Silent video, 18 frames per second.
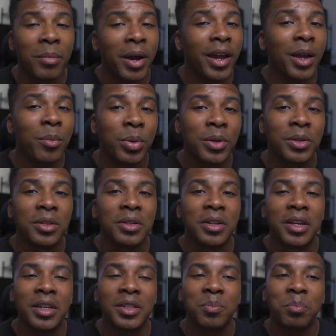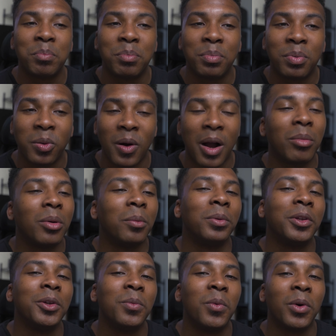my opinion, is
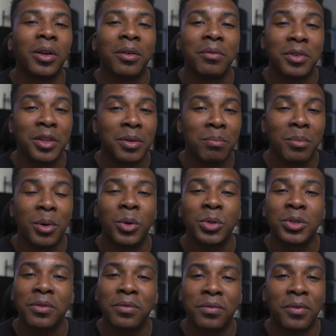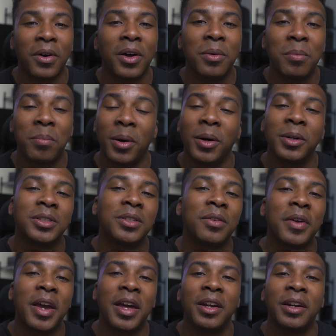probably one of the most fun parts
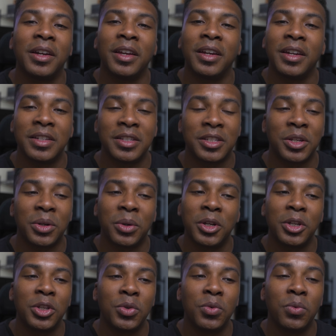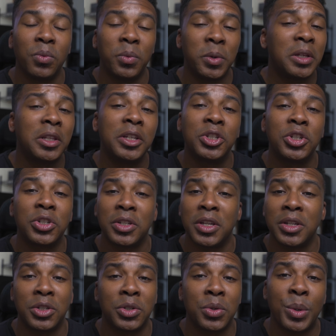of editing, considering you really just
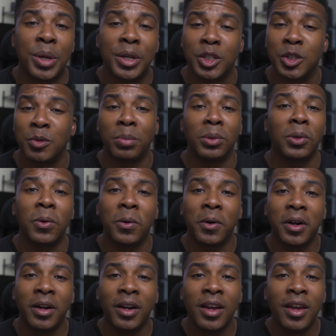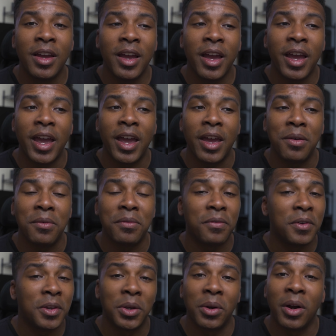get to explore and
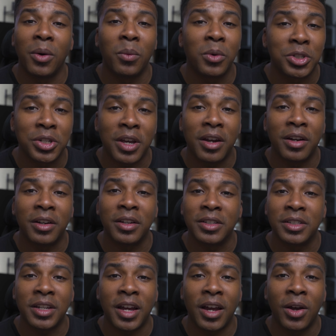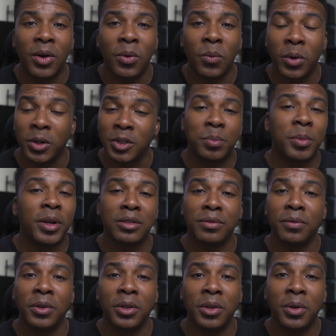figure out which editing style works best
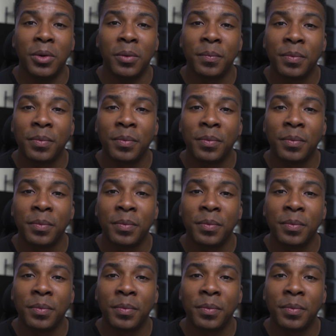for you.